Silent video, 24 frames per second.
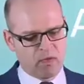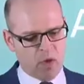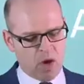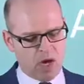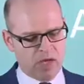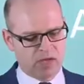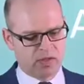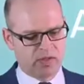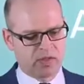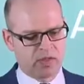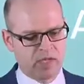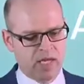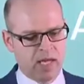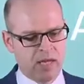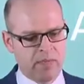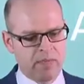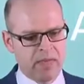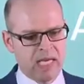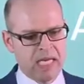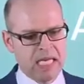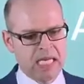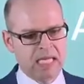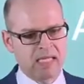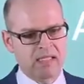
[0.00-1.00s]
us, it
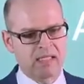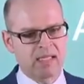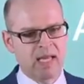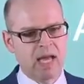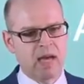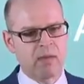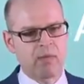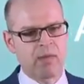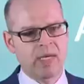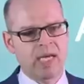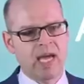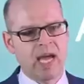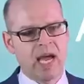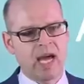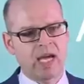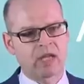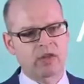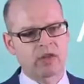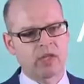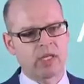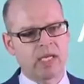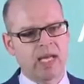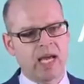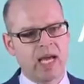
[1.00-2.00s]
means that we
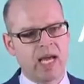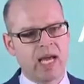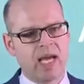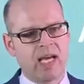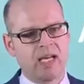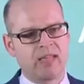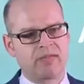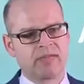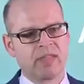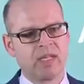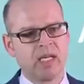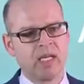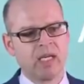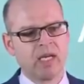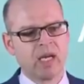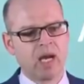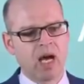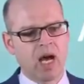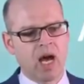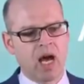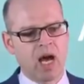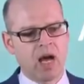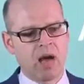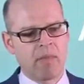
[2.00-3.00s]
actually have,
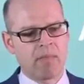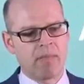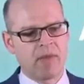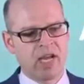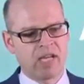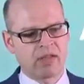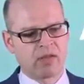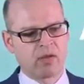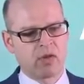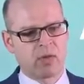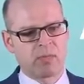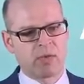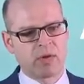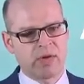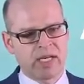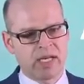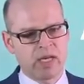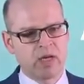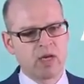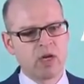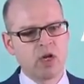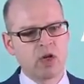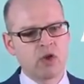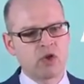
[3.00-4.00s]
um, as an operator,
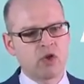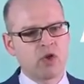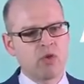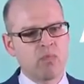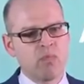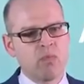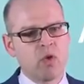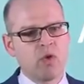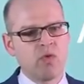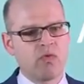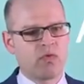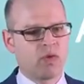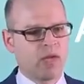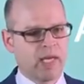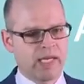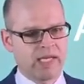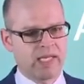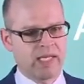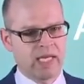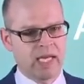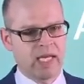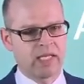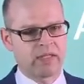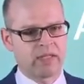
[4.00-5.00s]
to move like
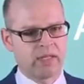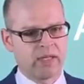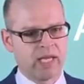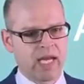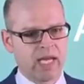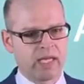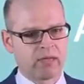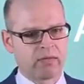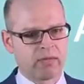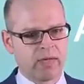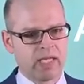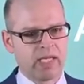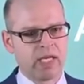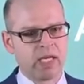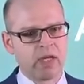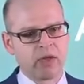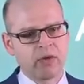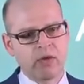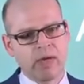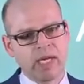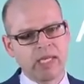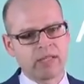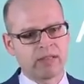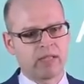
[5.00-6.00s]
the internet, right?
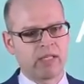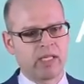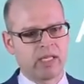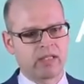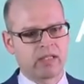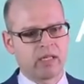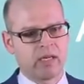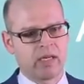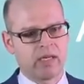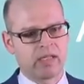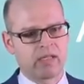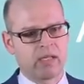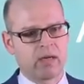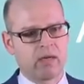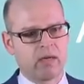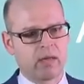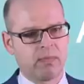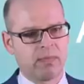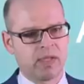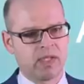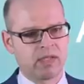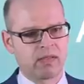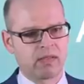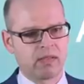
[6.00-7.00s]
To internetize our
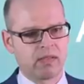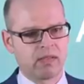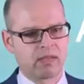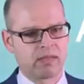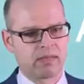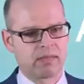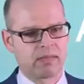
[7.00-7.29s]
business.